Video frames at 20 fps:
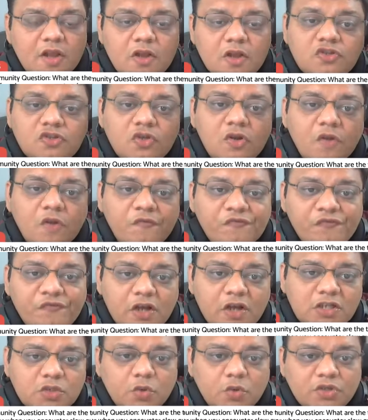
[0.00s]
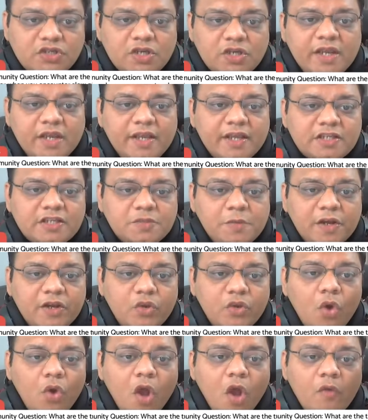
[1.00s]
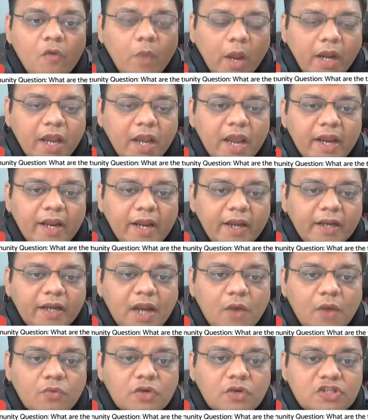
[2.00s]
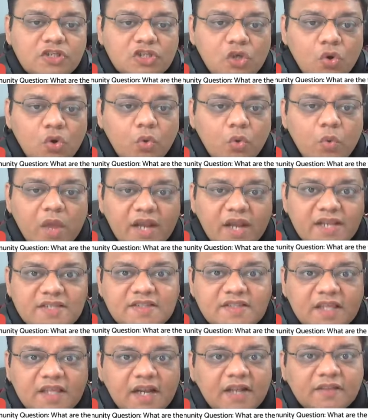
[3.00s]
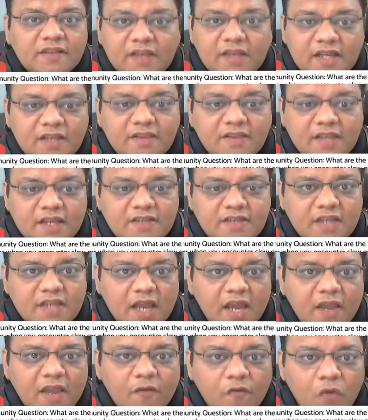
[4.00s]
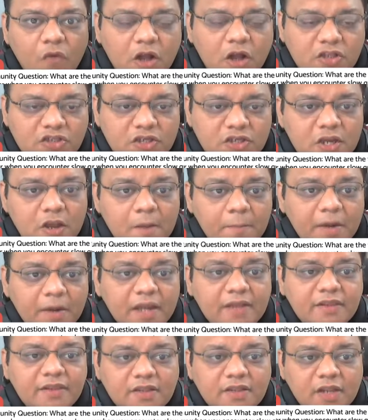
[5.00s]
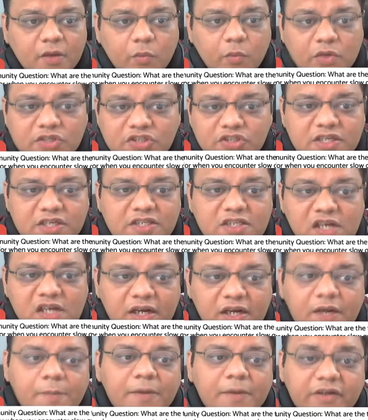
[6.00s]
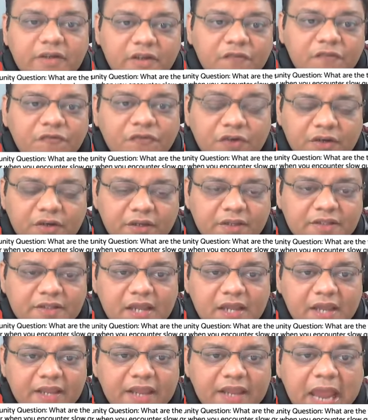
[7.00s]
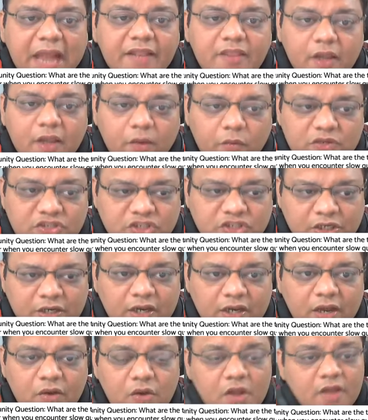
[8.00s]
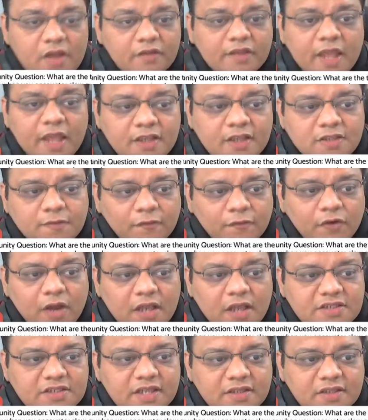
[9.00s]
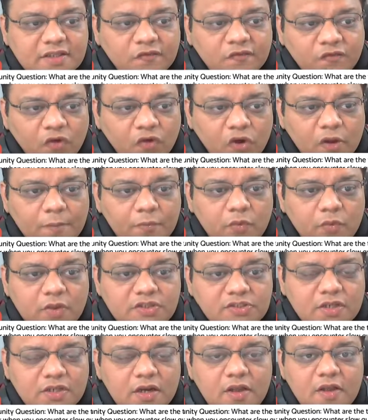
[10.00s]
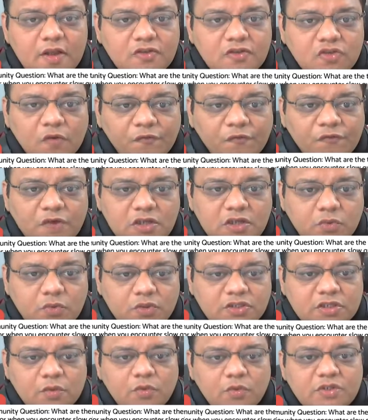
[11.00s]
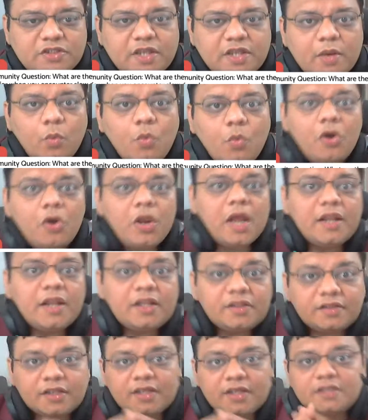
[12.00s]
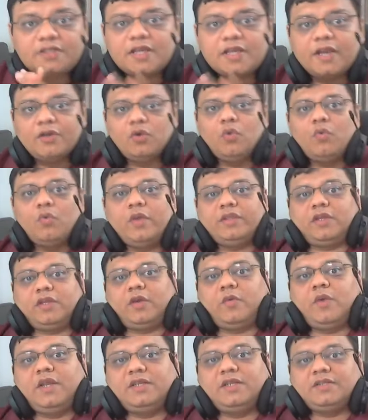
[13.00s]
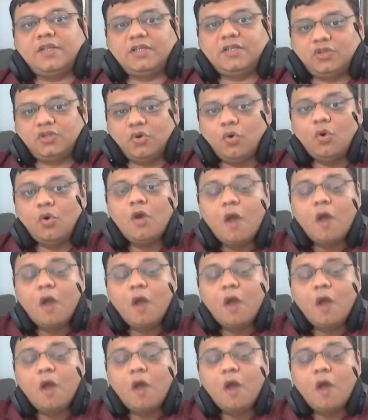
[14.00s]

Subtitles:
So in the first question, I explain you when I encounter slow queries, there are three things I watch. But I think the question is a little bit different. I think I get the question now. Thanks for asking this follow-up question. So first question was that what are the things I do when the queries are slow?